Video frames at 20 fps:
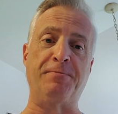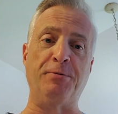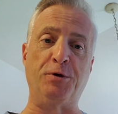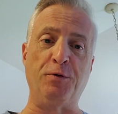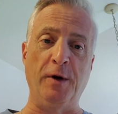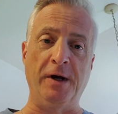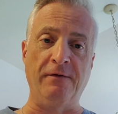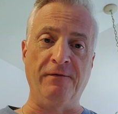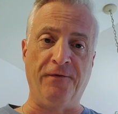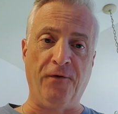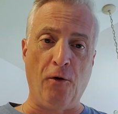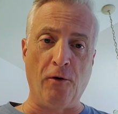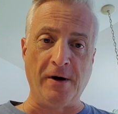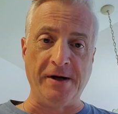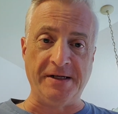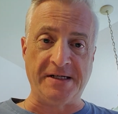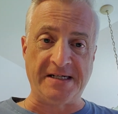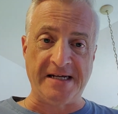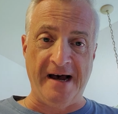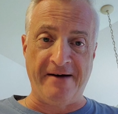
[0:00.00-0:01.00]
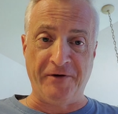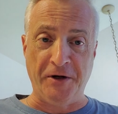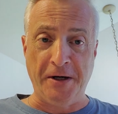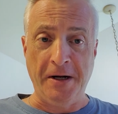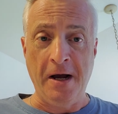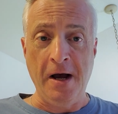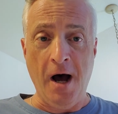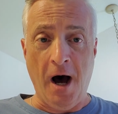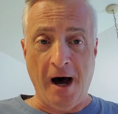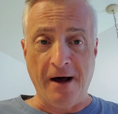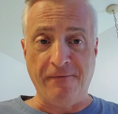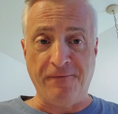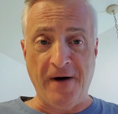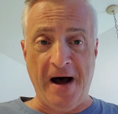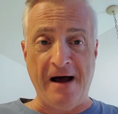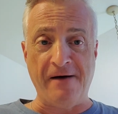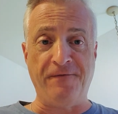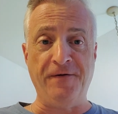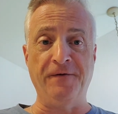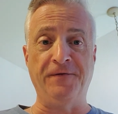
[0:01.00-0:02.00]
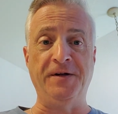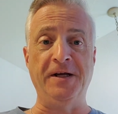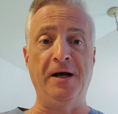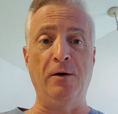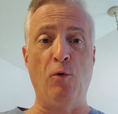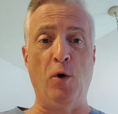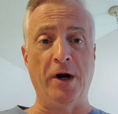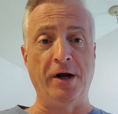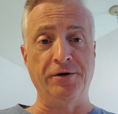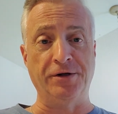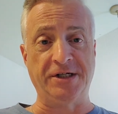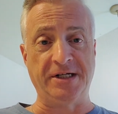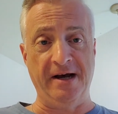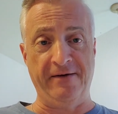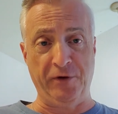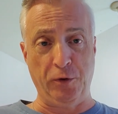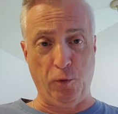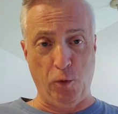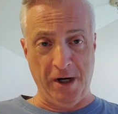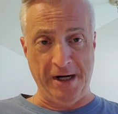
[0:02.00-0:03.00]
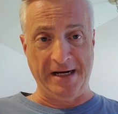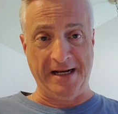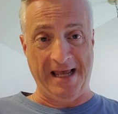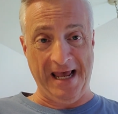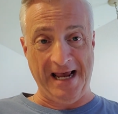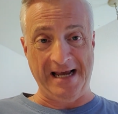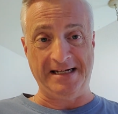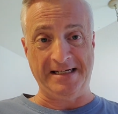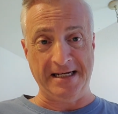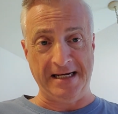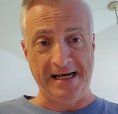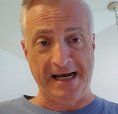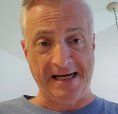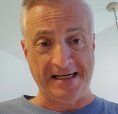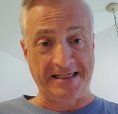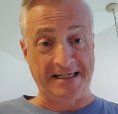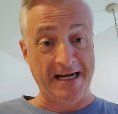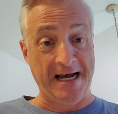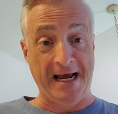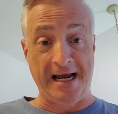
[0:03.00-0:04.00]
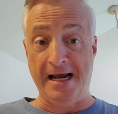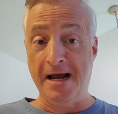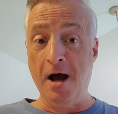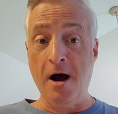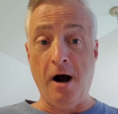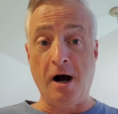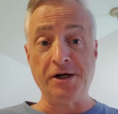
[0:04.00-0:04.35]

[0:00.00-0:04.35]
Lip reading: between 4 and 7 on 550 and 107.1 KTSA.